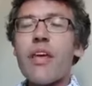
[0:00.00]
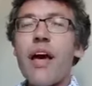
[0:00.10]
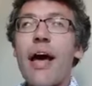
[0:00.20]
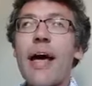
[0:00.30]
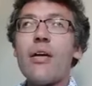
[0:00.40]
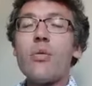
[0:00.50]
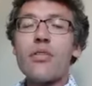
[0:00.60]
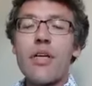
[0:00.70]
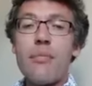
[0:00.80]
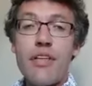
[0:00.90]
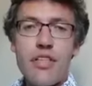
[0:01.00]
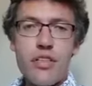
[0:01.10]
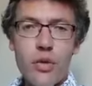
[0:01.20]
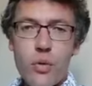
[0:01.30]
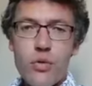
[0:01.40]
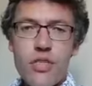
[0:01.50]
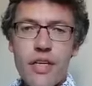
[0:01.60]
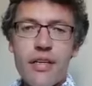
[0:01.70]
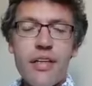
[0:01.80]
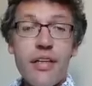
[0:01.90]
and also Mrs.
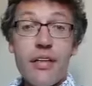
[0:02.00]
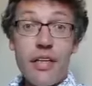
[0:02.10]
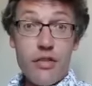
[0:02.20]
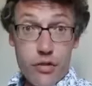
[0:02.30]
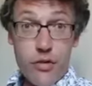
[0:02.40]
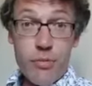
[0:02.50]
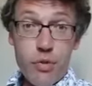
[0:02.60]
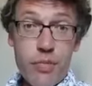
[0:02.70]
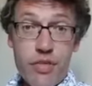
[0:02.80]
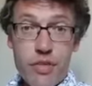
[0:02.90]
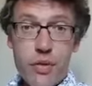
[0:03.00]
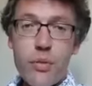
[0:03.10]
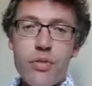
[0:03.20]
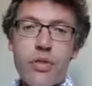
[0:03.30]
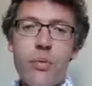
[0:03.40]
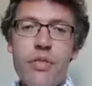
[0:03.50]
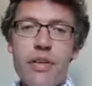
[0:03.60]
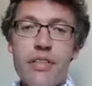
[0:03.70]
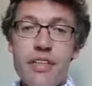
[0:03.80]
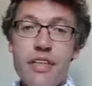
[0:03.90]
Coulter, the inscrutable Mrs. Coulter with her
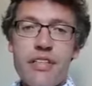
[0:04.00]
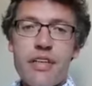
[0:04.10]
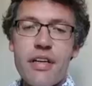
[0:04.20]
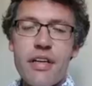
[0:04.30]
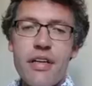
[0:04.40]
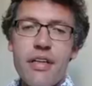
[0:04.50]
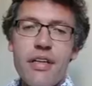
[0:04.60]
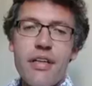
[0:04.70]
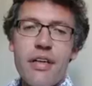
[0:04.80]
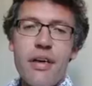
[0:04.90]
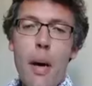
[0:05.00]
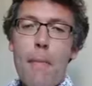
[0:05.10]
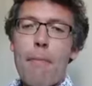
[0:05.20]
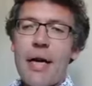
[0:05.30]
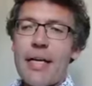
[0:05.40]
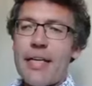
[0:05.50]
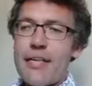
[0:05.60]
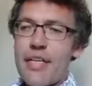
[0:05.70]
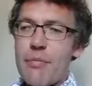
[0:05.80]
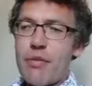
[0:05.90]
sinister uh, monkey
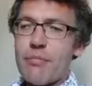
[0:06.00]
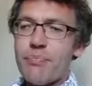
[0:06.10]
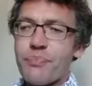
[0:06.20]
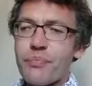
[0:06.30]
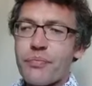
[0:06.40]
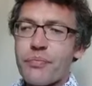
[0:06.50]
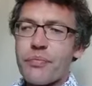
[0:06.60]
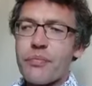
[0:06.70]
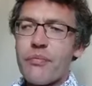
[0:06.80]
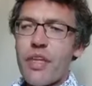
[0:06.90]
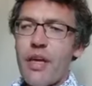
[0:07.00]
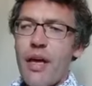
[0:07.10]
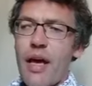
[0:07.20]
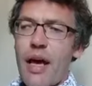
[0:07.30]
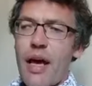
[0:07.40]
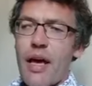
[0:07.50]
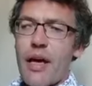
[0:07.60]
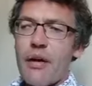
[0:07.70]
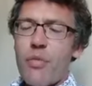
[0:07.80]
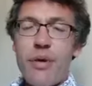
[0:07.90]
demon.
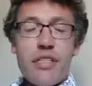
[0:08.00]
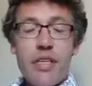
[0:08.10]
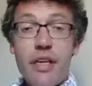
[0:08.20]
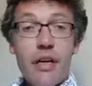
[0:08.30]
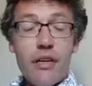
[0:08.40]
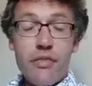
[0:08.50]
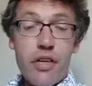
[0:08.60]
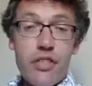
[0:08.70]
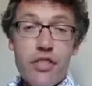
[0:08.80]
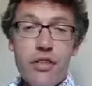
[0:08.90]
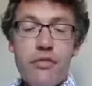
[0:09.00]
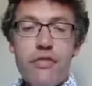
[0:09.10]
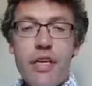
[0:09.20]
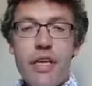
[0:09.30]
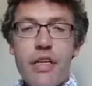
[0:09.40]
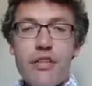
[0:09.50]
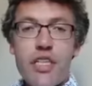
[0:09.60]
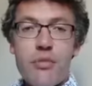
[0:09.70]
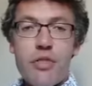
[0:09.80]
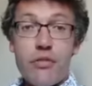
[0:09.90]
Uh, we meet a younger version of the, uh, the
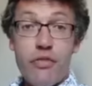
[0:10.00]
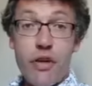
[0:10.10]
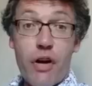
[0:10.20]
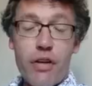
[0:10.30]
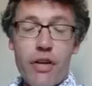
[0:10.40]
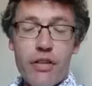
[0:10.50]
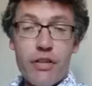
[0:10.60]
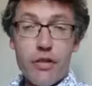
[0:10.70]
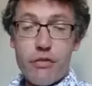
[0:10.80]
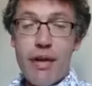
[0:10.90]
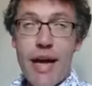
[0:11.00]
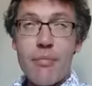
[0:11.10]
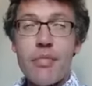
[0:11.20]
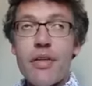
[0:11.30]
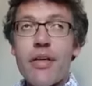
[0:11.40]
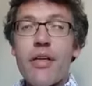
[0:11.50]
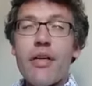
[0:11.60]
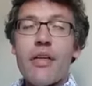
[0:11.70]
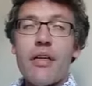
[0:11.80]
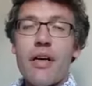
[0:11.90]
Egyptian Farder Coram,
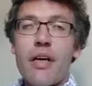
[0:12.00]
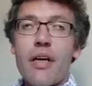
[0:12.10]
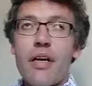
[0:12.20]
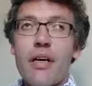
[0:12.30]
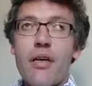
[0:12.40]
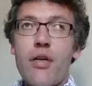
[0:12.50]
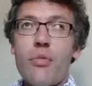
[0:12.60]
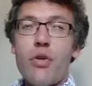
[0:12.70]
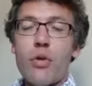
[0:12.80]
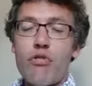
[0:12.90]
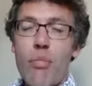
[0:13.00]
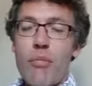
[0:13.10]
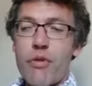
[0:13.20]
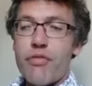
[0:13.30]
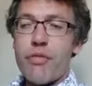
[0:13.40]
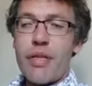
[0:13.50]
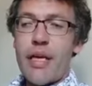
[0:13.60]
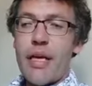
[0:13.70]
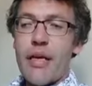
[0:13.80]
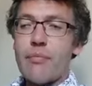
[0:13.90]
uh, whom you'll remember from
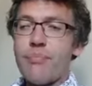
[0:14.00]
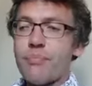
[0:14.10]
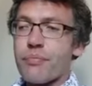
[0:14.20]
the um,